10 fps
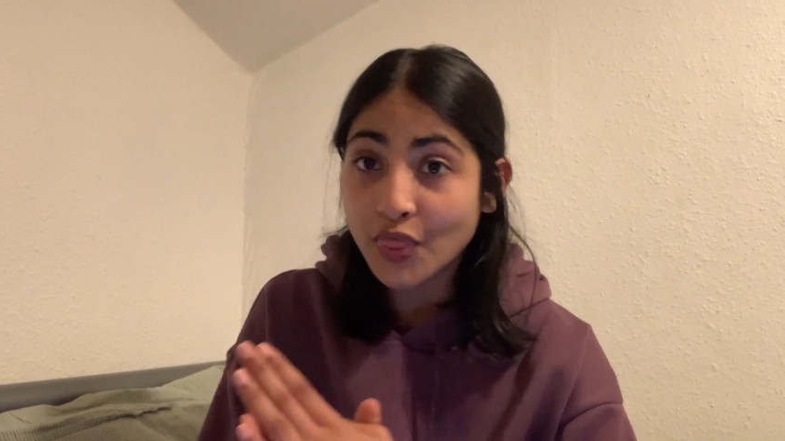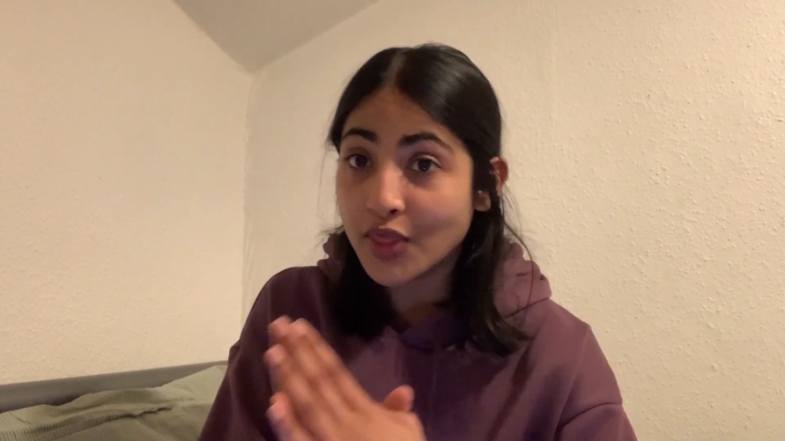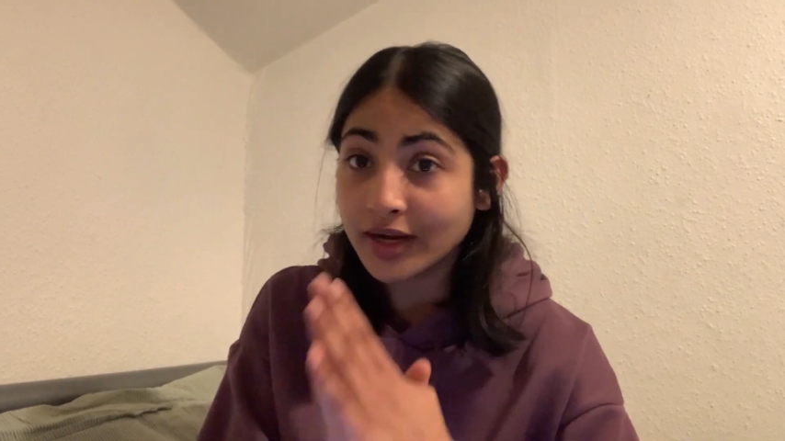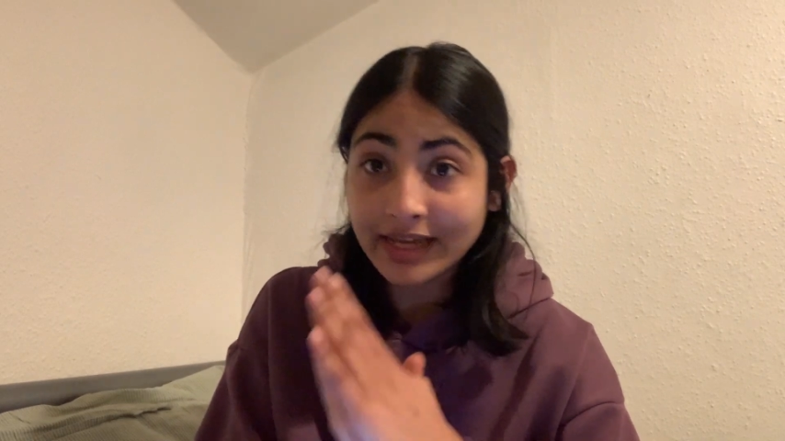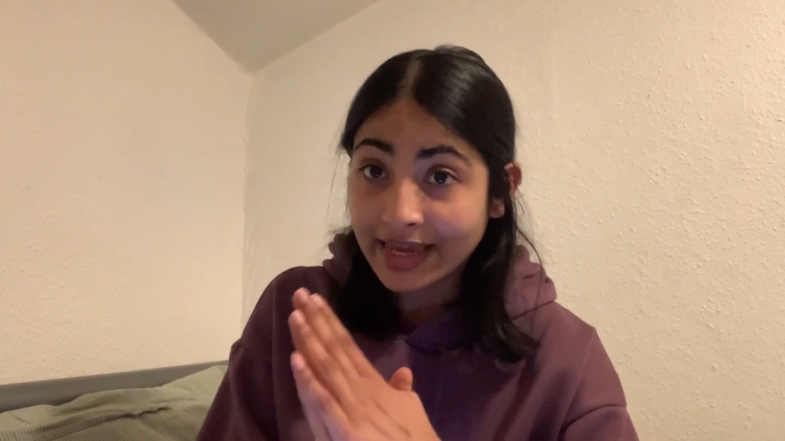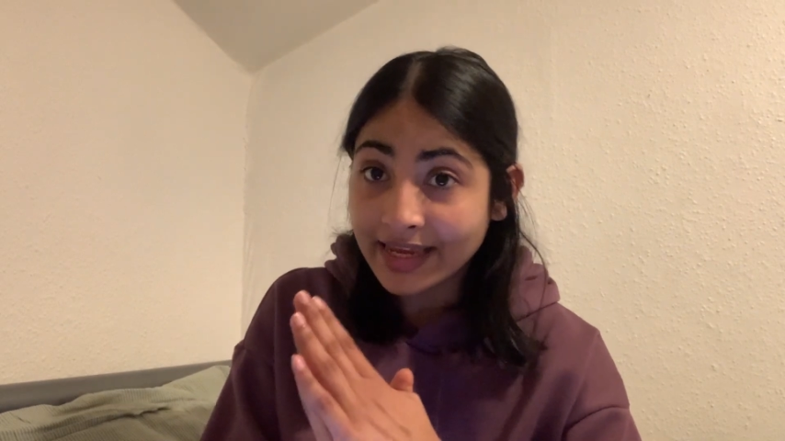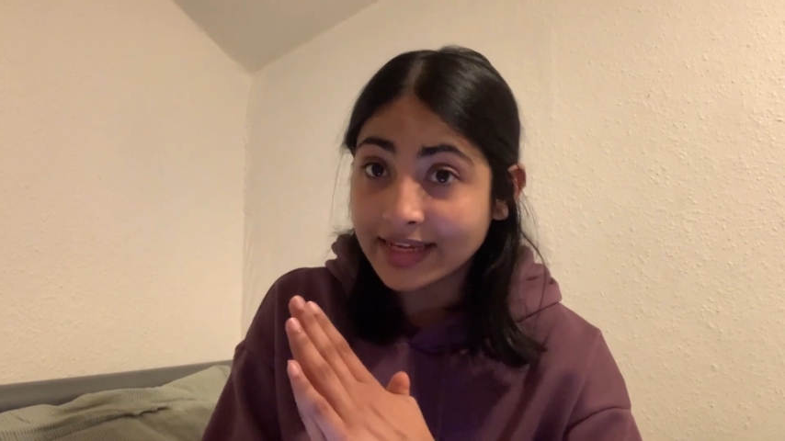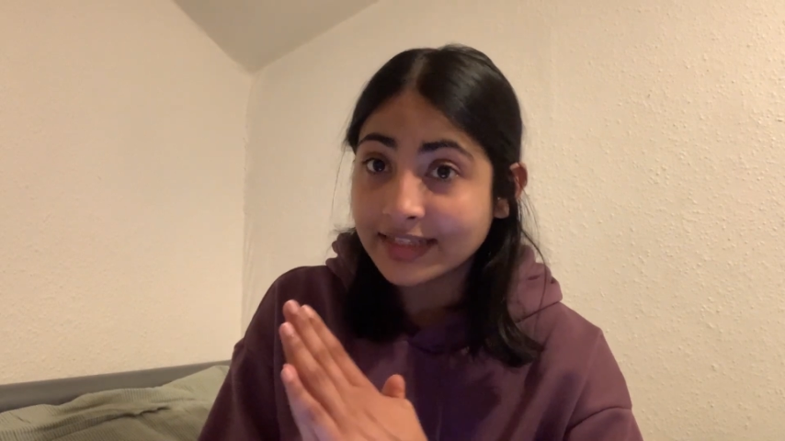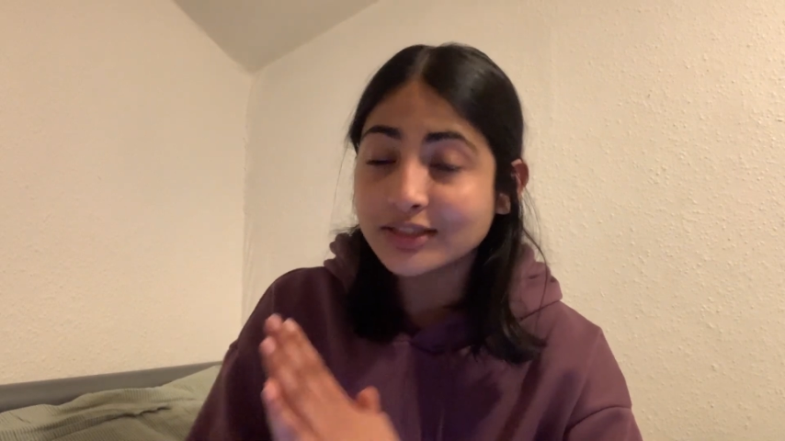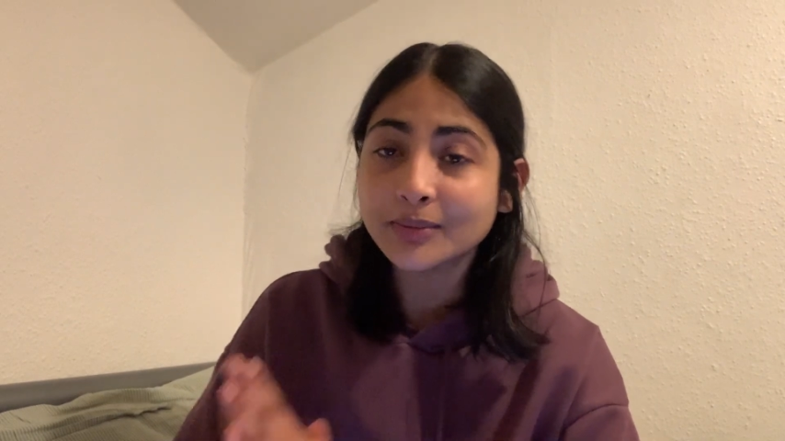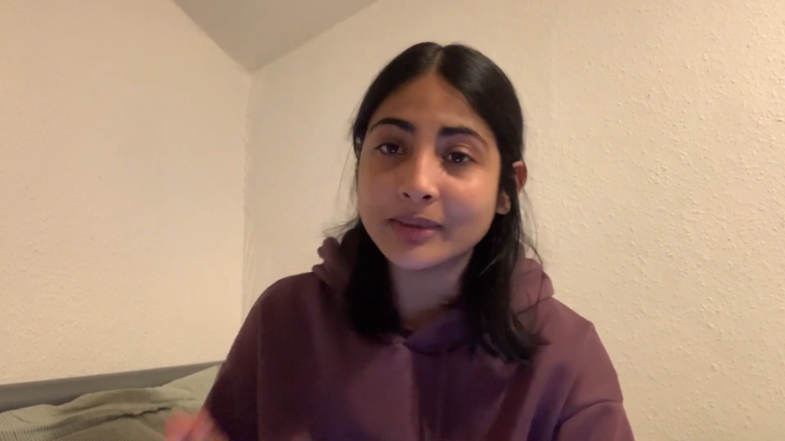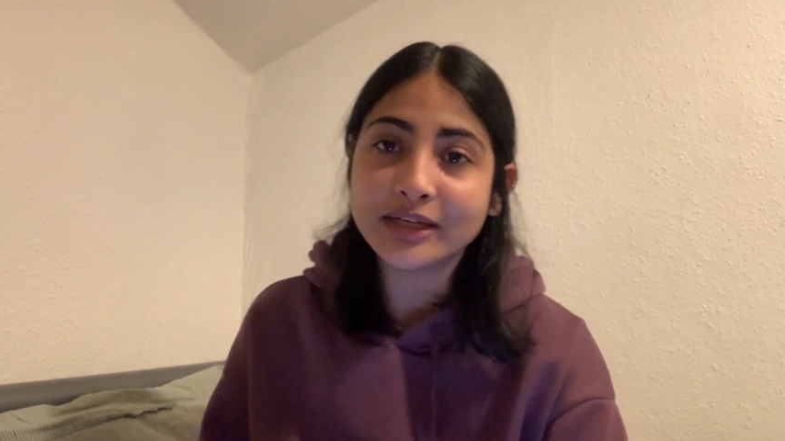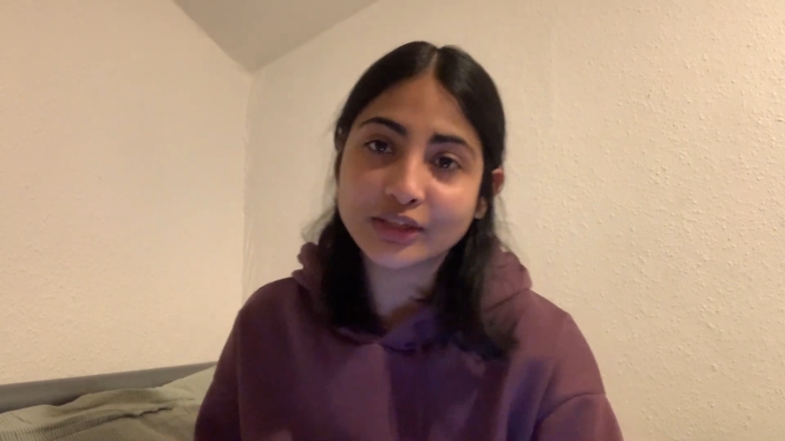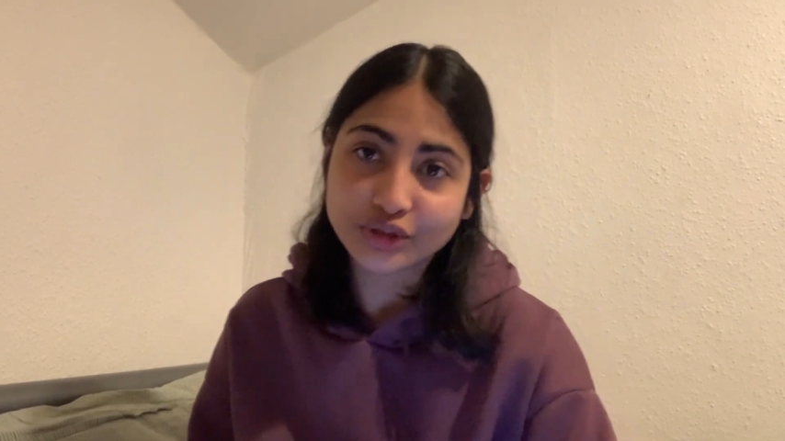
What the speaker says: the key to be an